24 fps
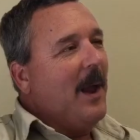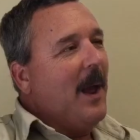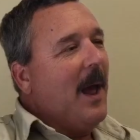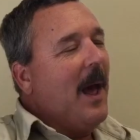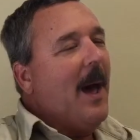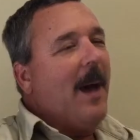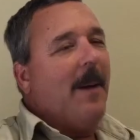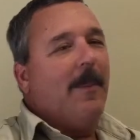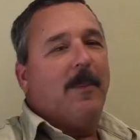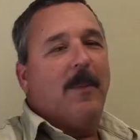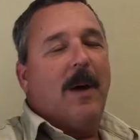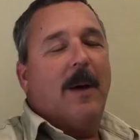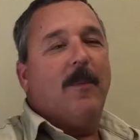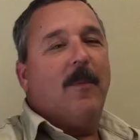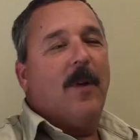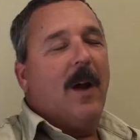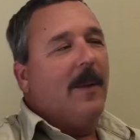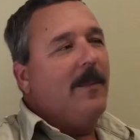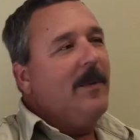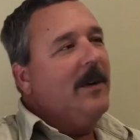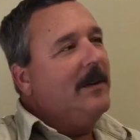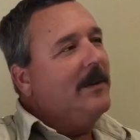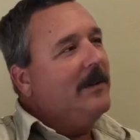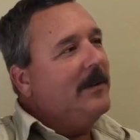I'm
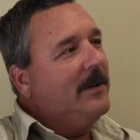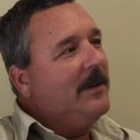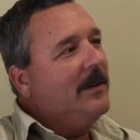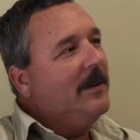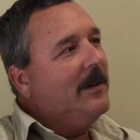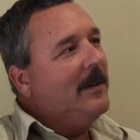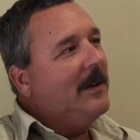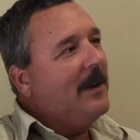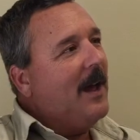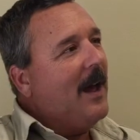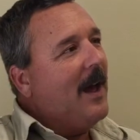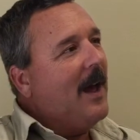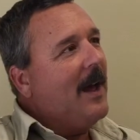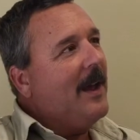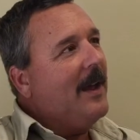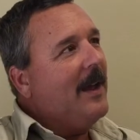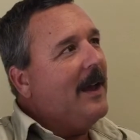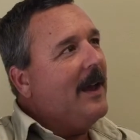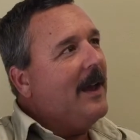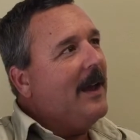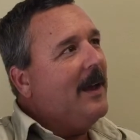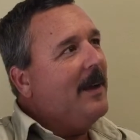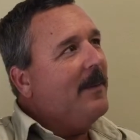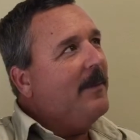Robert. I
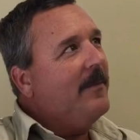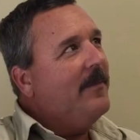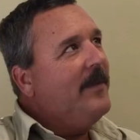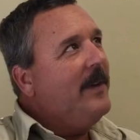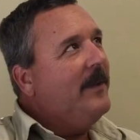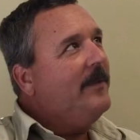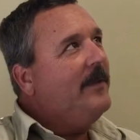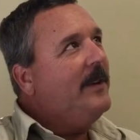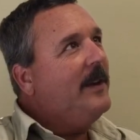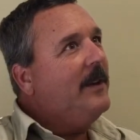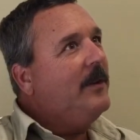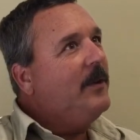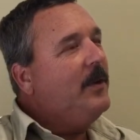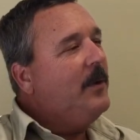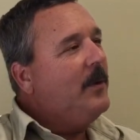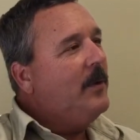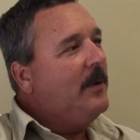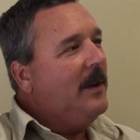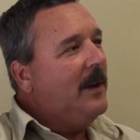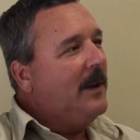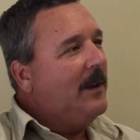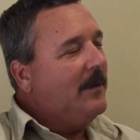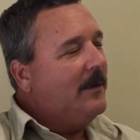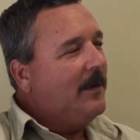am 52
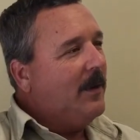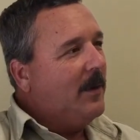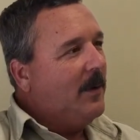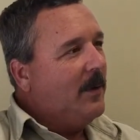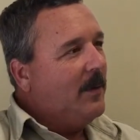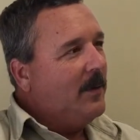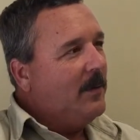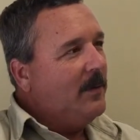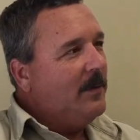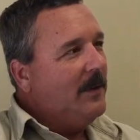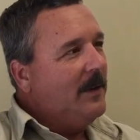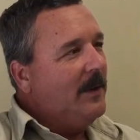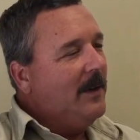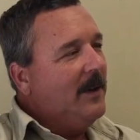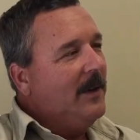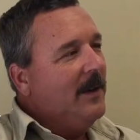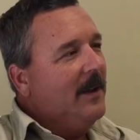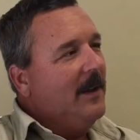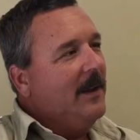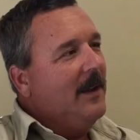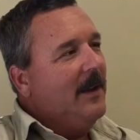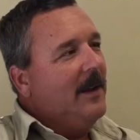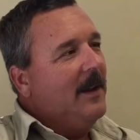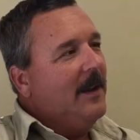years old.
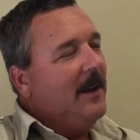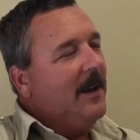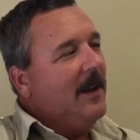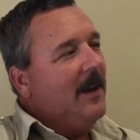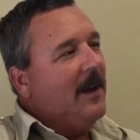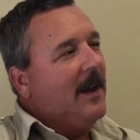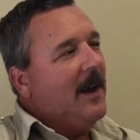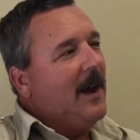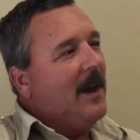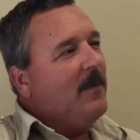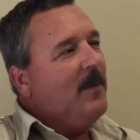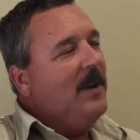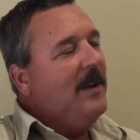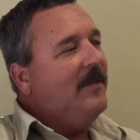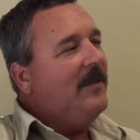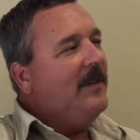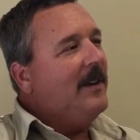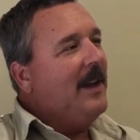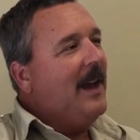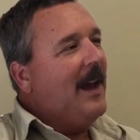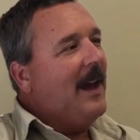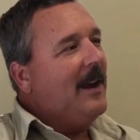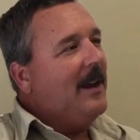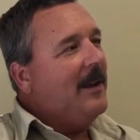I
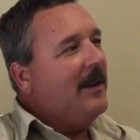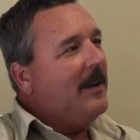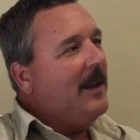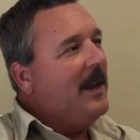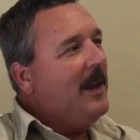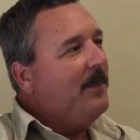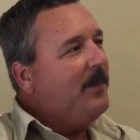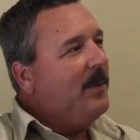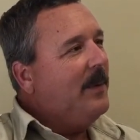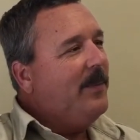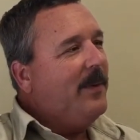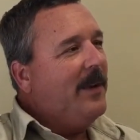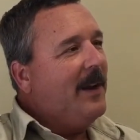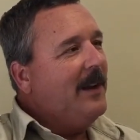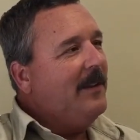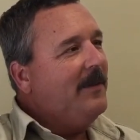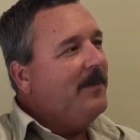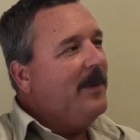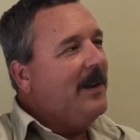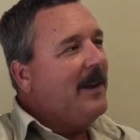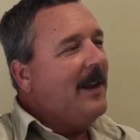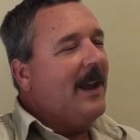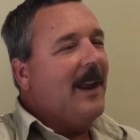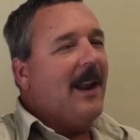recently had a hip
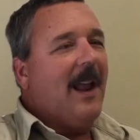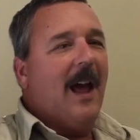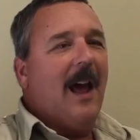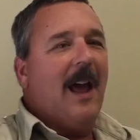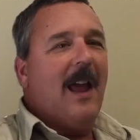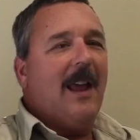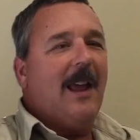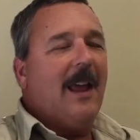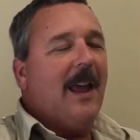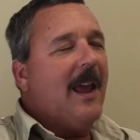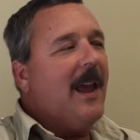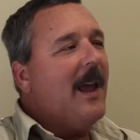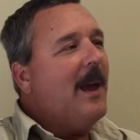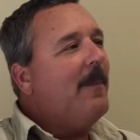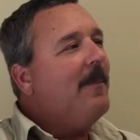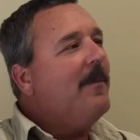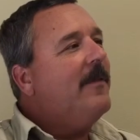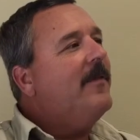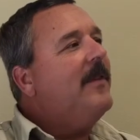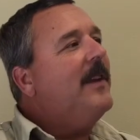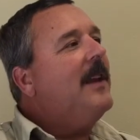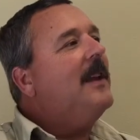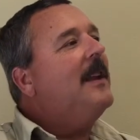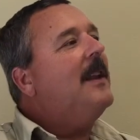replacement and I am
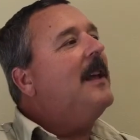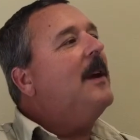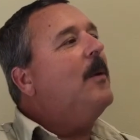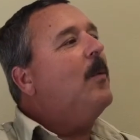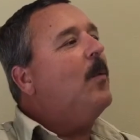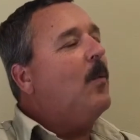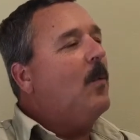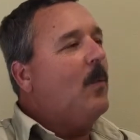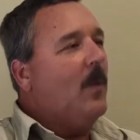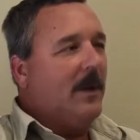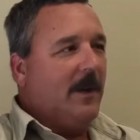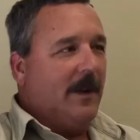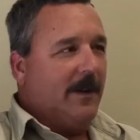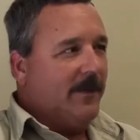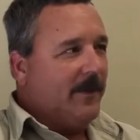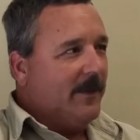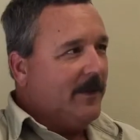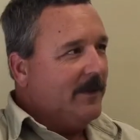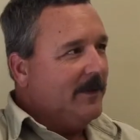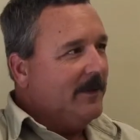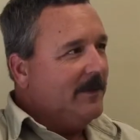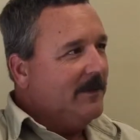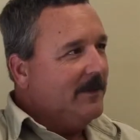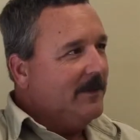feeling wonderful.